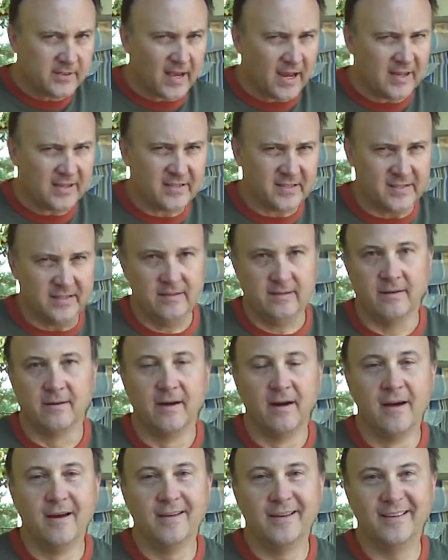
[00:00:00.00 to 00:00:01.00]
taste it.
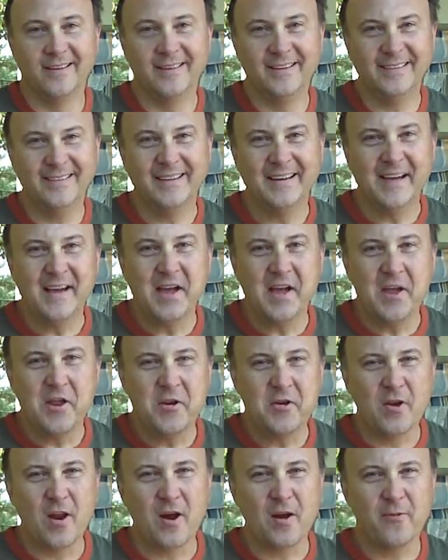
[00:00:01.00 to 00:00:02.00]

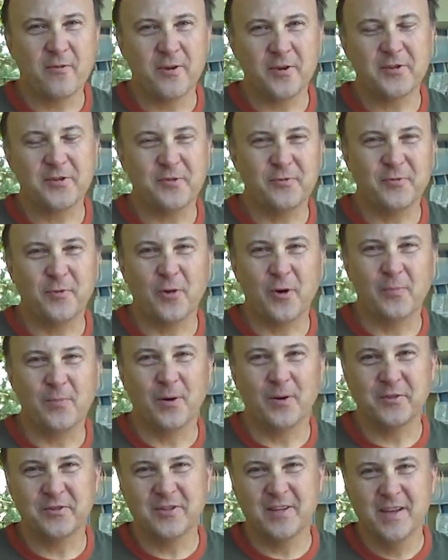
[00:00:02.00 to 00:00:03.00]
Now, first and
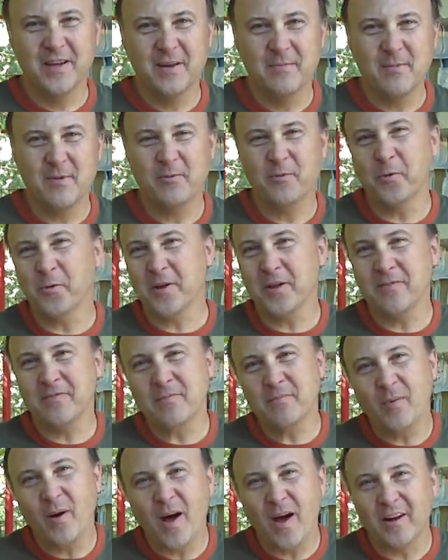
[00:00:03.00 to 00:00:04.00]
foremost, before you
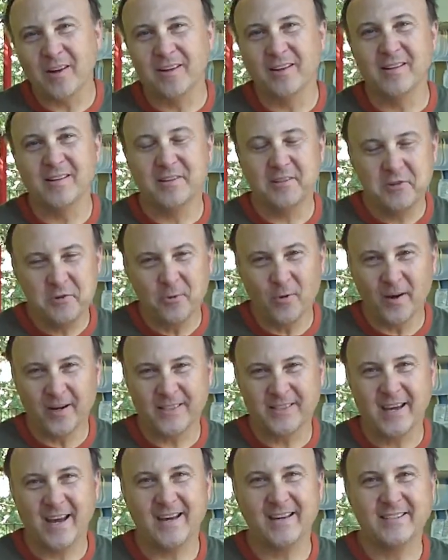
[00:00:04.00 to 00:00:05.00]
even bottle it, you
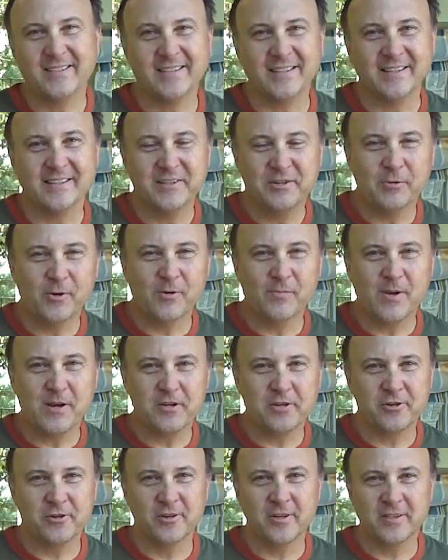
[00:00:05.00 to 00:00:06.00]
want to taste it. You want to
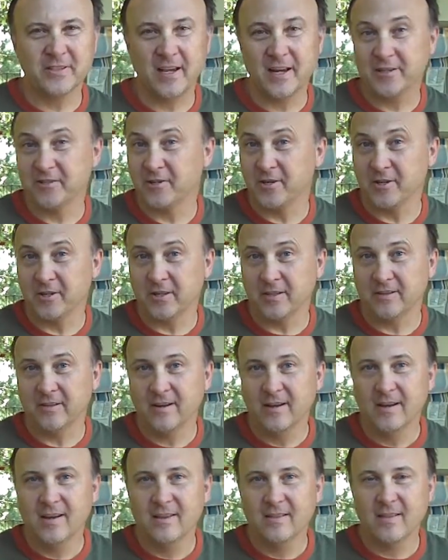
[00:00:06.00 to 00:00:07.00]
make sure it tastes good,
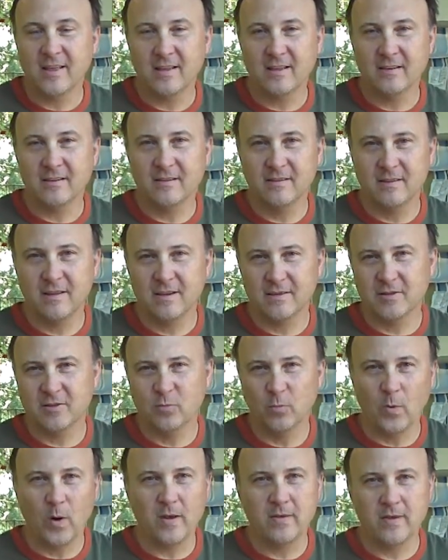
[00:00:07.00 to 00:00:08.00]
that it's
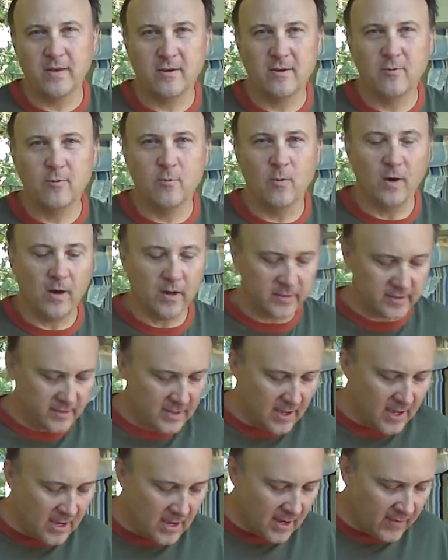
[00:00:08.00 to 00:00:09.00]
the way that you want.
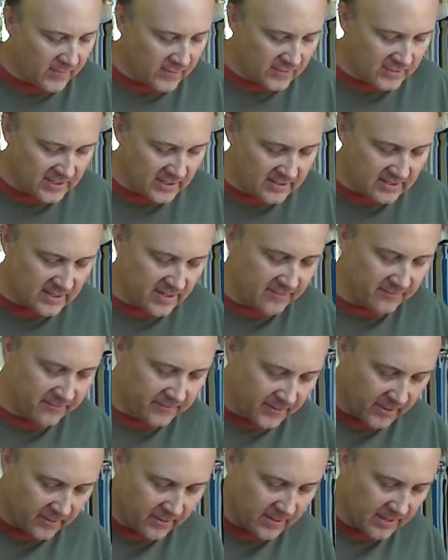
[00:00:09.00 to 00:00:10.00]
If you see
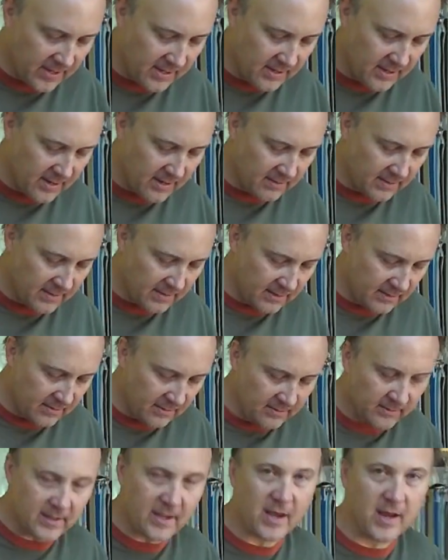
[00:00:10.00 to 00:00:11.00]
something floating in here that you
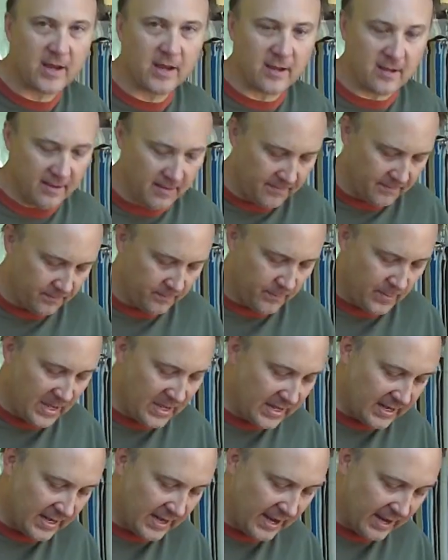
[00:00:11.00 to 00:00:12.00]
don't like,
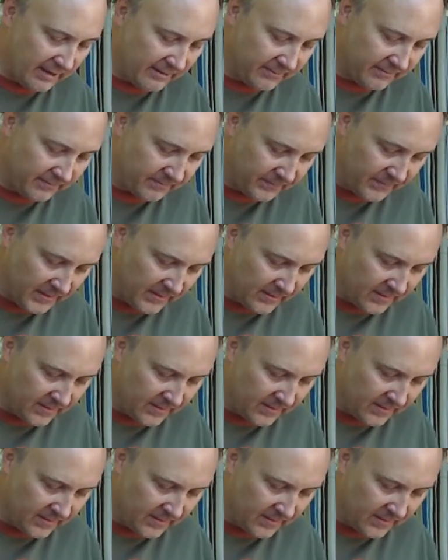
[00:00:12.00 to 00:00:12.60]
pick it out.